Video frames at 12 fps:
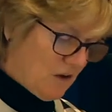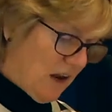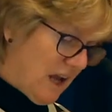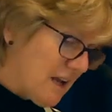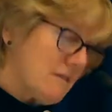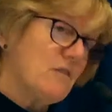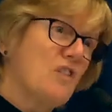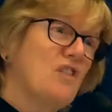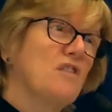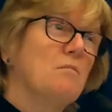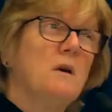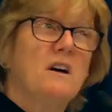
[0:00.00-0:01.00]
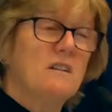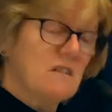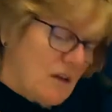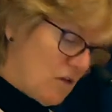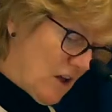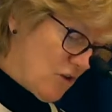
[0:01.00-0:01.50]
like
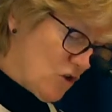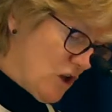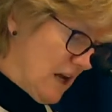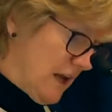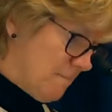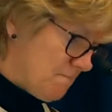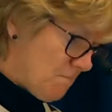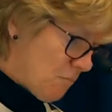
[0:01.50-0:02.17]
Smarties, actually,